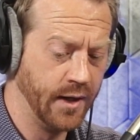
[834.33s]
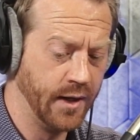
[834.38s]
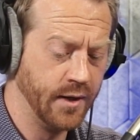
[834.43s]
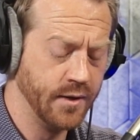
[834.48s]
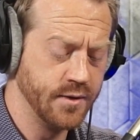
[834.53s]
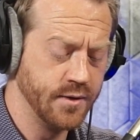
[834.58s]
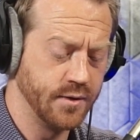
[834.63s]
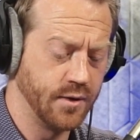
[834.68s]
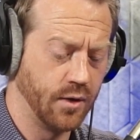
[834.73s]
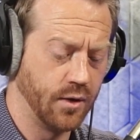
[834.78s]

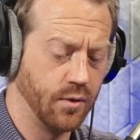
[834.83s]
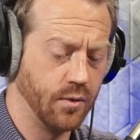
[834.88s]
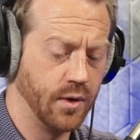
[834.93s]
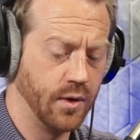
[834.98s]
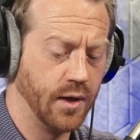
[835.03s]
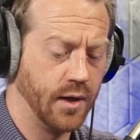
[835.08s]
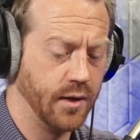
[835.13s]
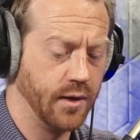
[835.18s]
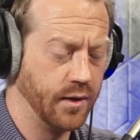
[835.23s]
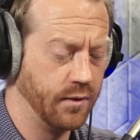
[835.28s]
So
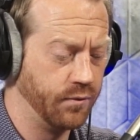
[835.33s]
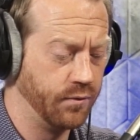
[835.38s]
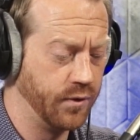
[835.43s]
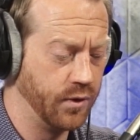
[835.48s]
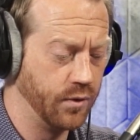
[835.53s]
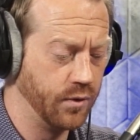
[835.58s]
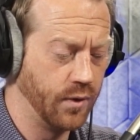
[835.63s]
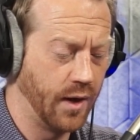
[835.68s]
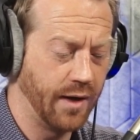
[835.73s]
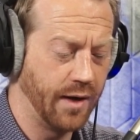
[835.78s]
if
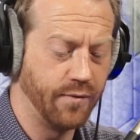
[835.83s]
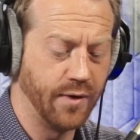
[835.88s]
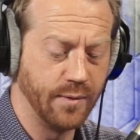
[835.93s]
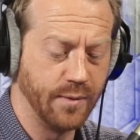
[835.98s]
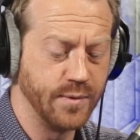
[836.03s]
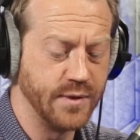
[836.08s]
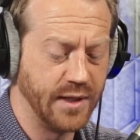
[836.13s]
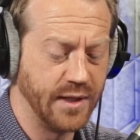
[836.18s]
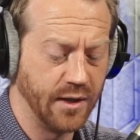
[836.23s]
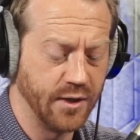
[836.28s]
you have an
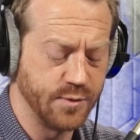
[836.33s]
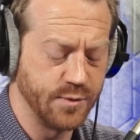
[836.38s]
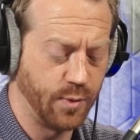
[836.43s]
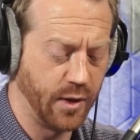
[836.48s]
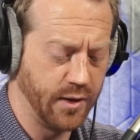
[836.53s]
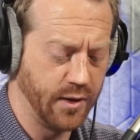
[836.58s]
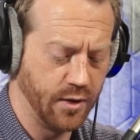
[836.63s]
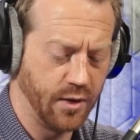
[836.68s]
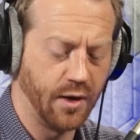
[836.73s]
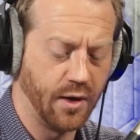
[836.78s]
MCL sprain,
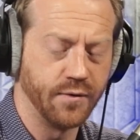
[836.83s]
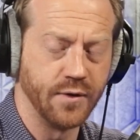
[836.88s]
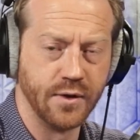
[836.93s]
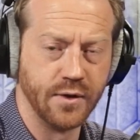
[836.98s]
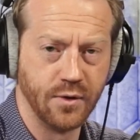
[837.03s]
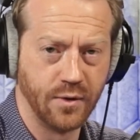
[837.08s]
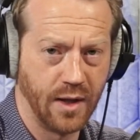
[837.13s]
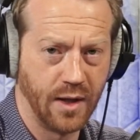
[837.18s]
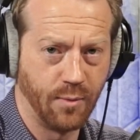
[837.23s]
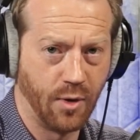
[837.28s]
they'll often do
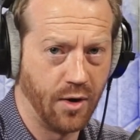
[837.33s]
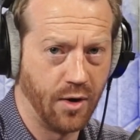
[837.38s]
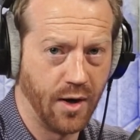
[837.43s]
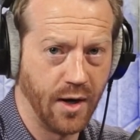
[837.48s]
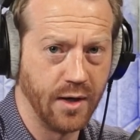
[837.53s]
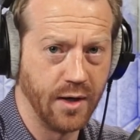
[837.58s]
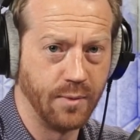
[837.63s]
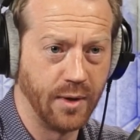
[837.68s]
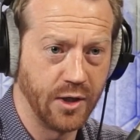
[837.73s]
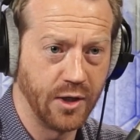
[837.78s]
an MRI
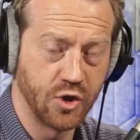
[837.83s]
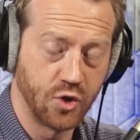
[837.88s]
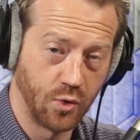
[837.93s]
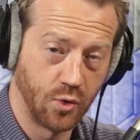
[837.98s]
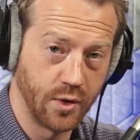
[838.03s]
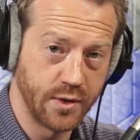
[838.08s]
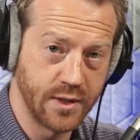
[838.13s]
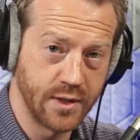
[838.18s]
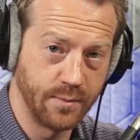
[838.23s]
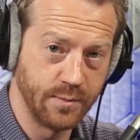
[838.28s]
to make sure
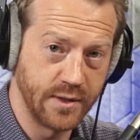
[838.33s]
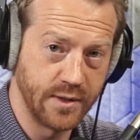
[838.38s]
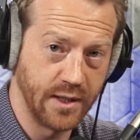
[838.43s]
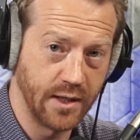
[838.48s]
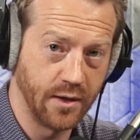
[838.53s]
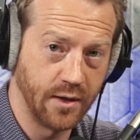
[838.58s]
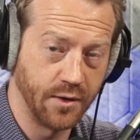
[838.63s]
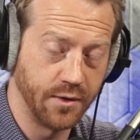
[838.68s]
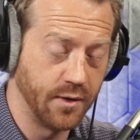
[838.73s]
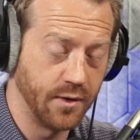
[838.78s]
it's an
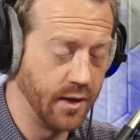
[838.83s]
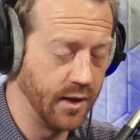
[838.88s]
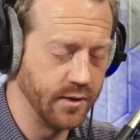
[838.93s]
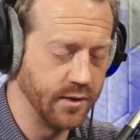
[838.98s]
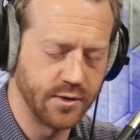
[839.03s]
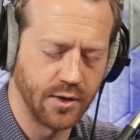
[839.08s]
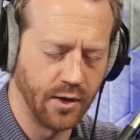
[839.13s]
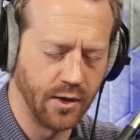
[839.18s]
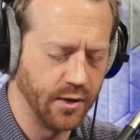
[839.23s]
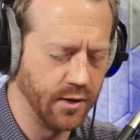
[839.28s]

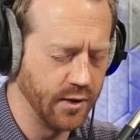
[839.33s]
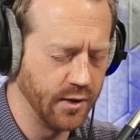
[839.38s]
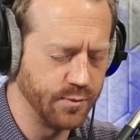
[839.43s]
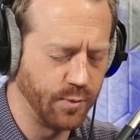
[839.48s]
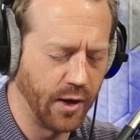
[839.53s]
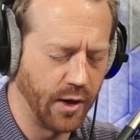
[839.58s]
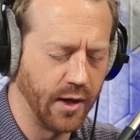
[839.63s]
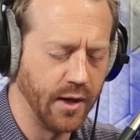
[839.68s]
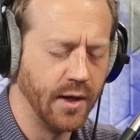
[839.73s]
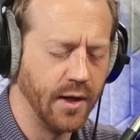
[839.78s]

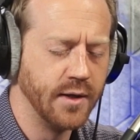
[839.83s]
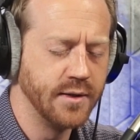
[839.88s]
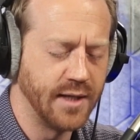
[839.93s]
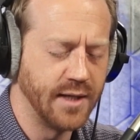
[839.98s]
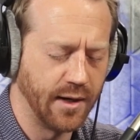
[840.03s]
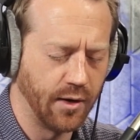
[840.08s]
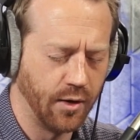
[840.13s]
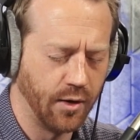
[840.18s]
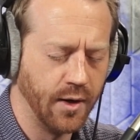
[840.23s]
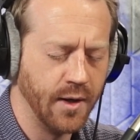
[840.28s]
MCL,
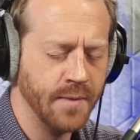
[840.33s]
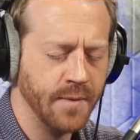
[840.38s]
tear.